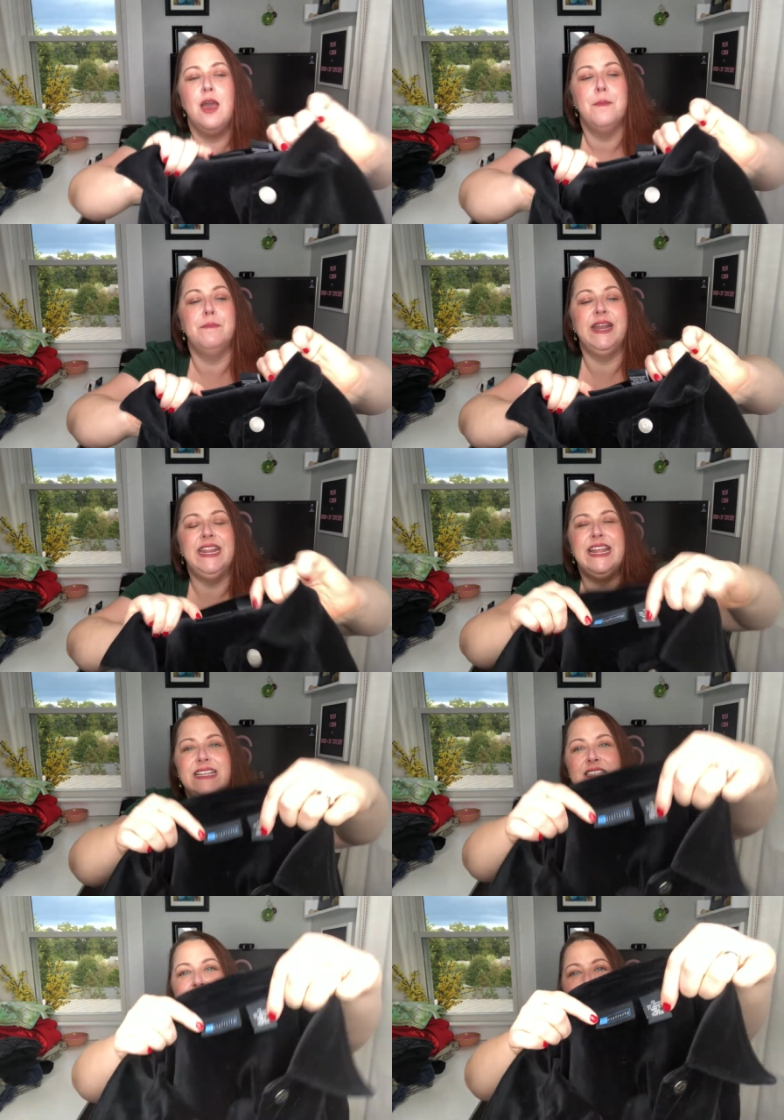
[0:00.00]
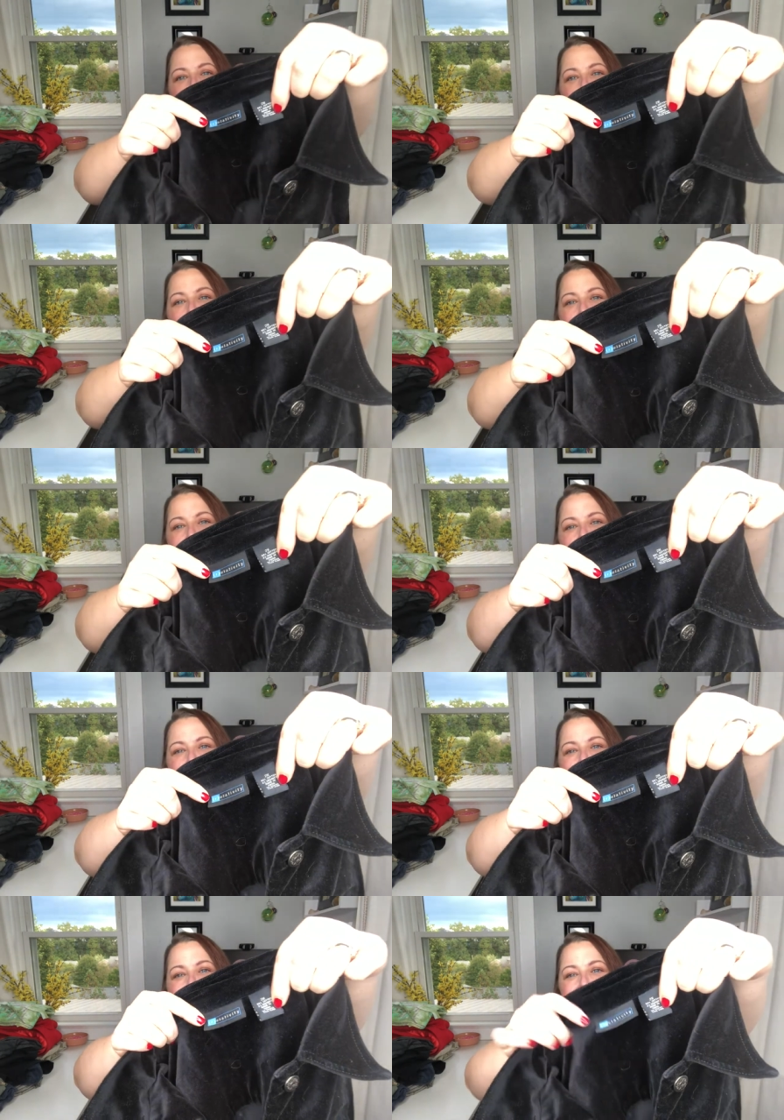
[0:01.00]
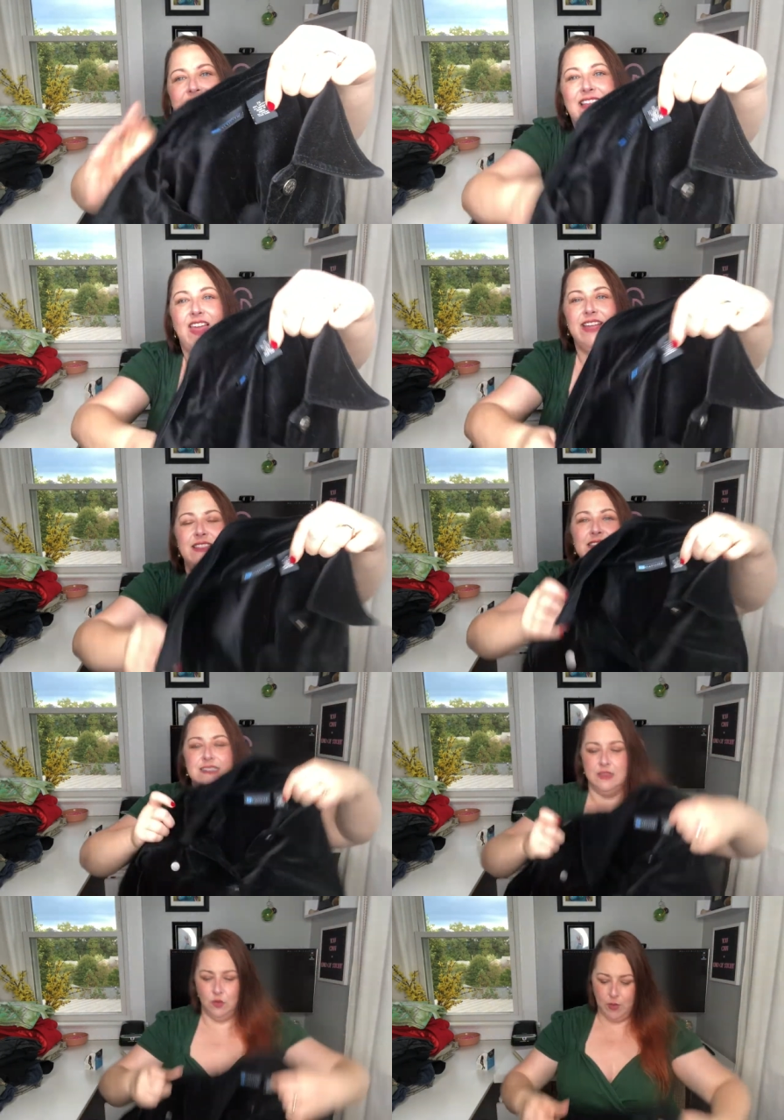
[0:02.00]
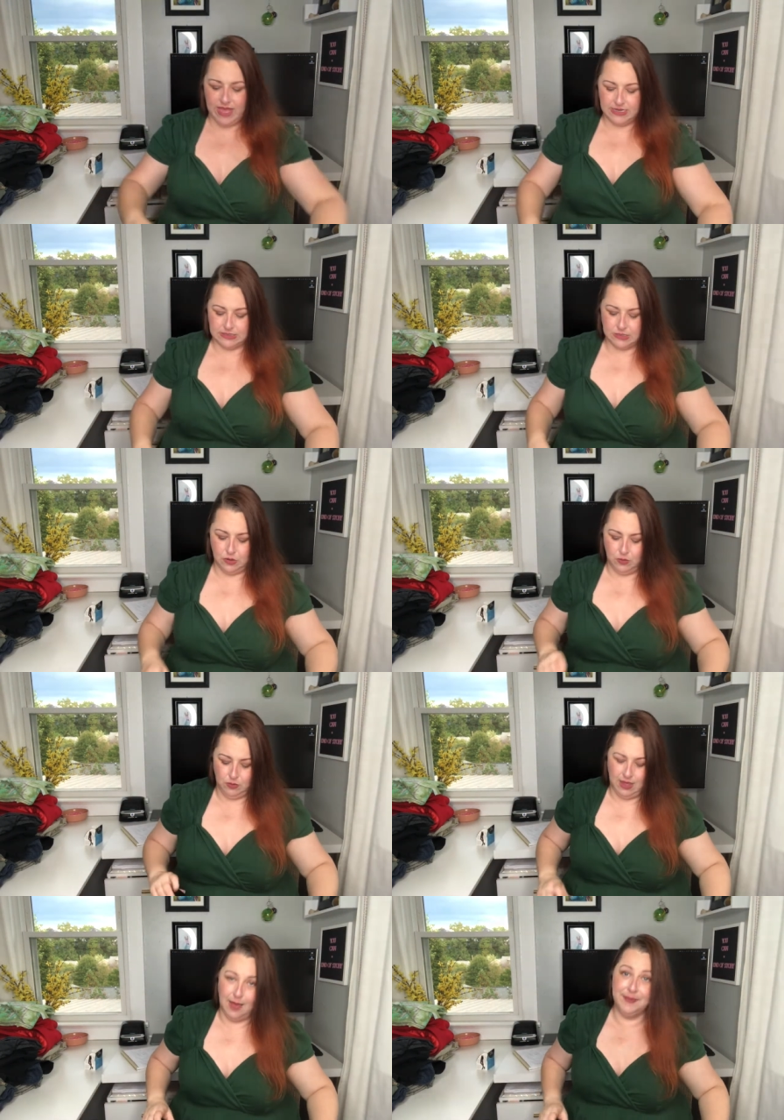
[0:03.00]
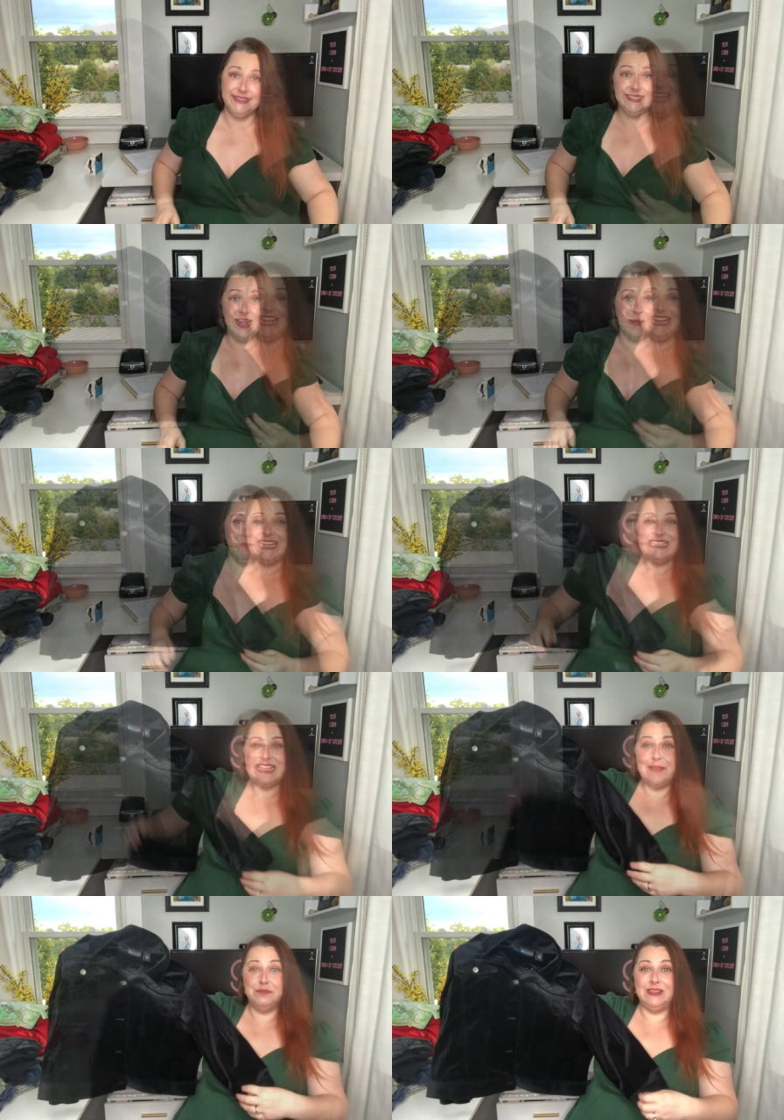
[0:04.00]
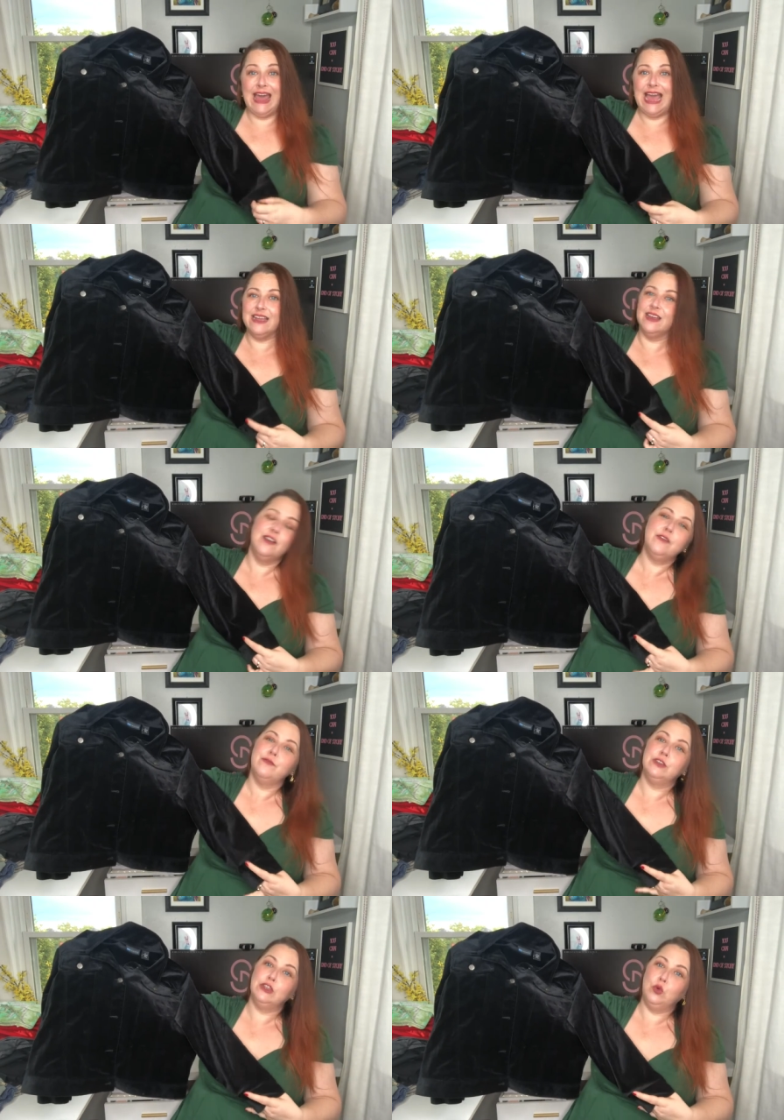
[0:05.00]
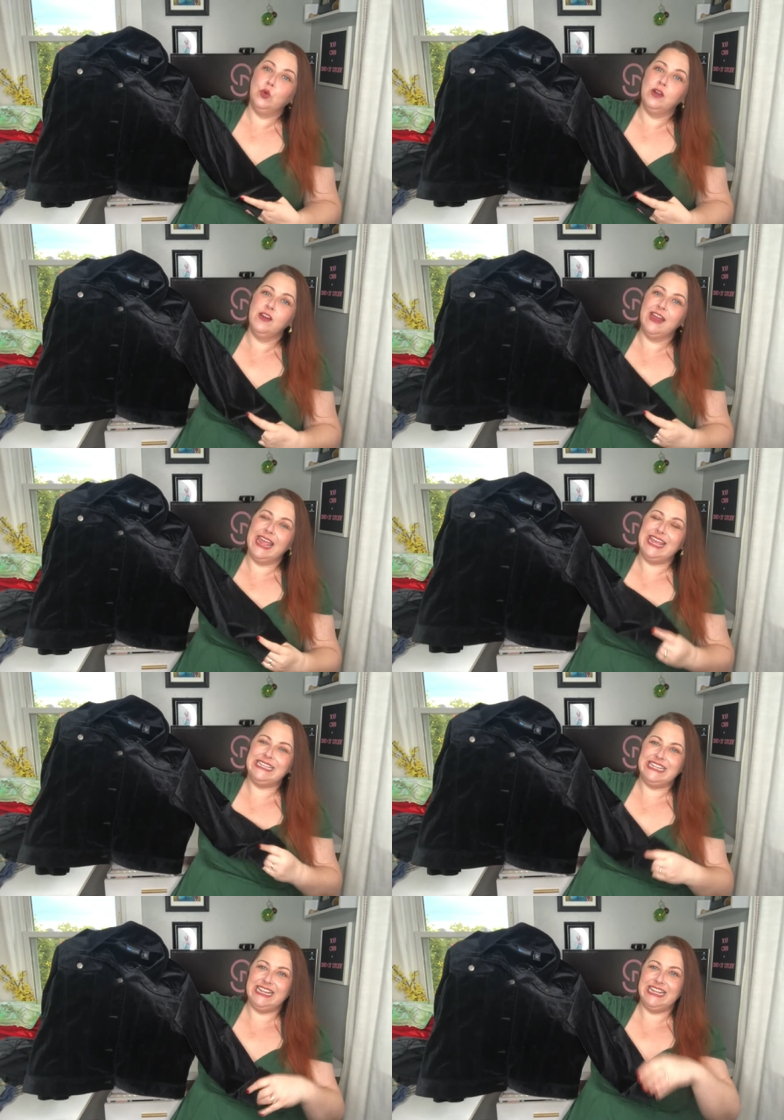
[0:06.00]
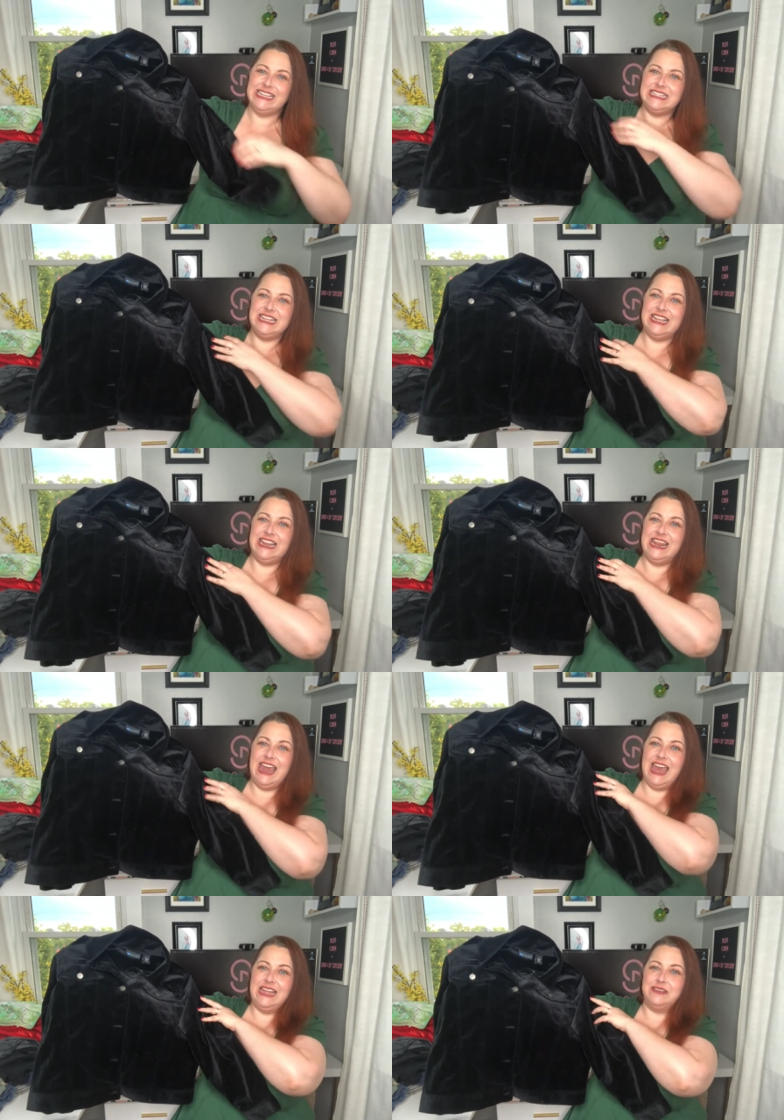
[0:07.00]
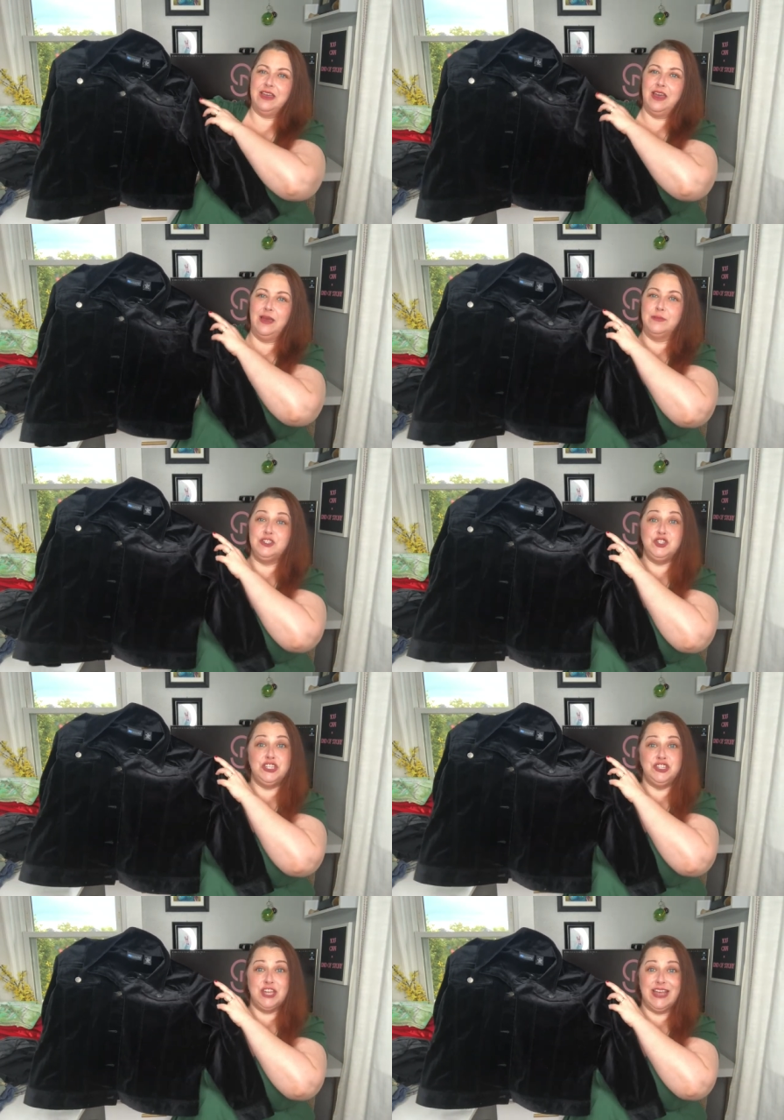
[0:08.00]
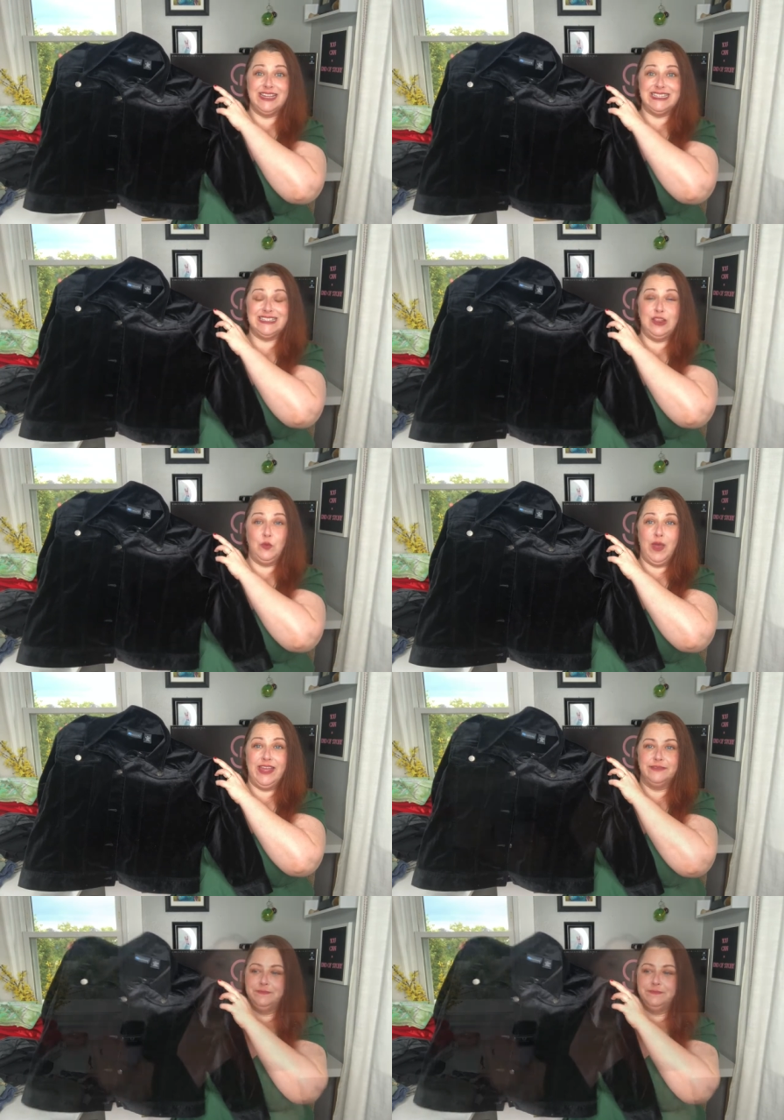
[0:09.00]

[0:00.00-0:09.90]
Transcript: But it is a 2X, and I like the silhouette, so I picked it up. It is a black velour, and it is in that jean jacket silhouette.